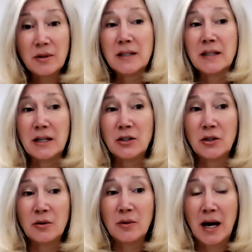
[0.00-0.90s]
It's an
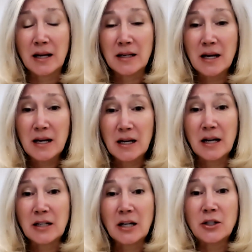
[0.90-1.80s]
issue that
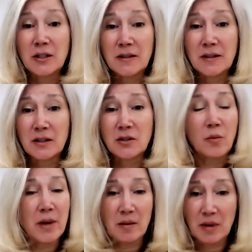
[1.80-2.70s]
touches so
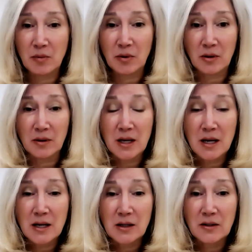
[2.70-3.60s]
many people.
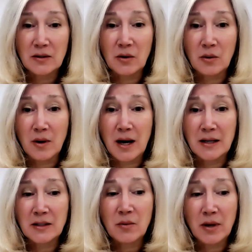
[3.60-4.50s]
So I
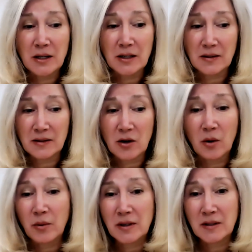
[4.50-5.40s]
just wanted to just
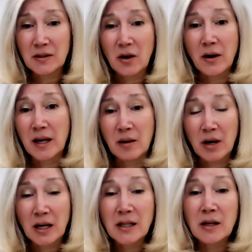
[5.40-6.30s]
start with just talking
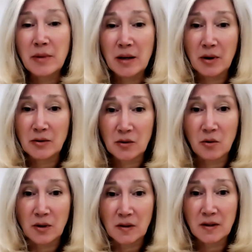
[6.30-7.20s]
about a little bit about
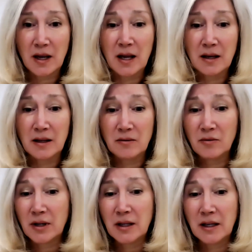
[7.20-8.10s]
schools and
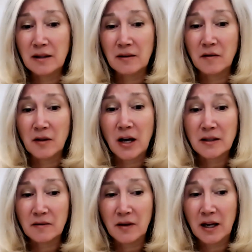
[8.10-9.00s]
really the
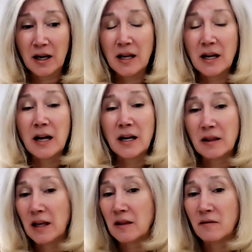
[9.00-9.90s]
philosophy. And I
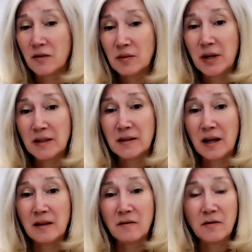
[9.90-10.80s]
think the
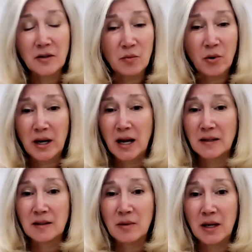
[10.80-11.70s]
first point
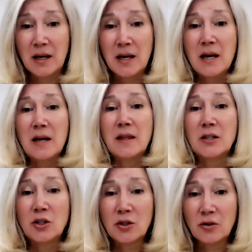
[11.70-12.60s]
has to be that
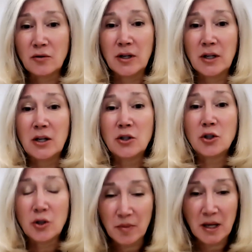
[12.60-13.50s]
children
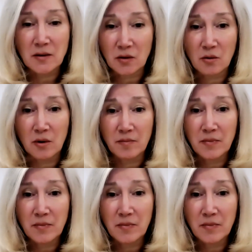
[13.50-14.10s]
should be in school.